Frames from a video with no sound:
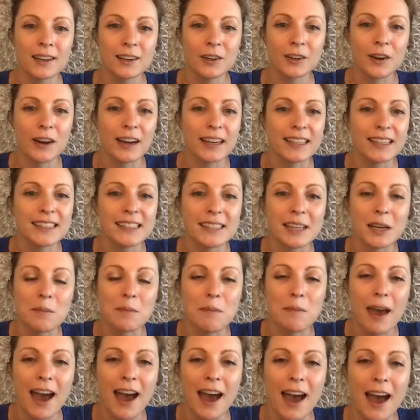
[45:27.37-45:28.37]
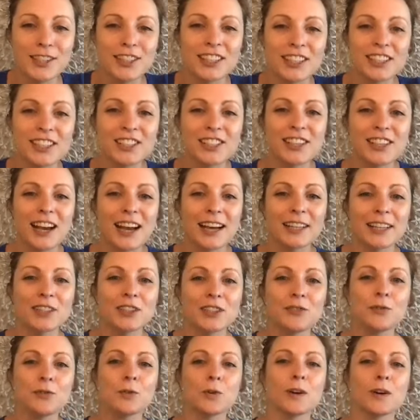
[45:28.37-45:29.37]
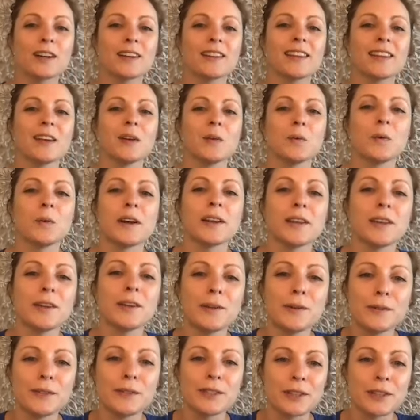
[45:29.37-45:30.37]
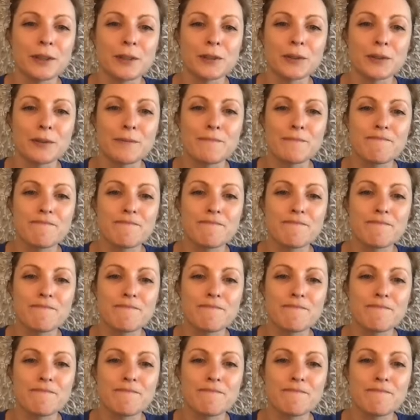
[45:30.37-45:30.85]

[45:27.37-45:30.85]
Christ's compassion shines forth in what you do.